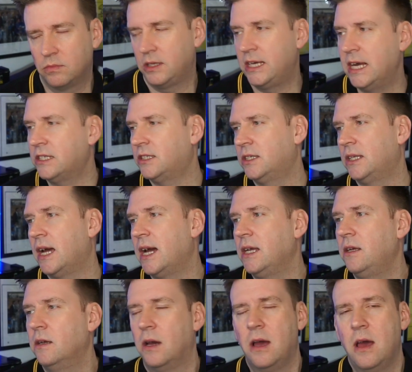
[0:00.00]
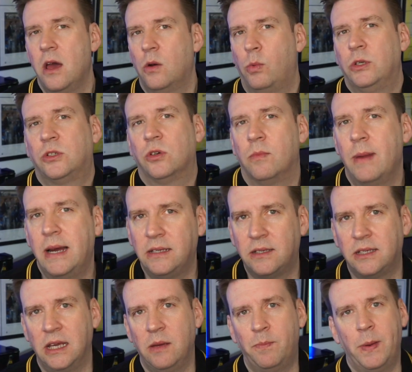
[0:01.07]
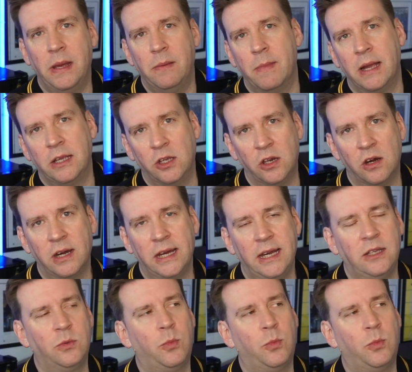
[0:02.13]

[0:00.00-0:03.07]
Yesterday, we saw Man City beat Man United.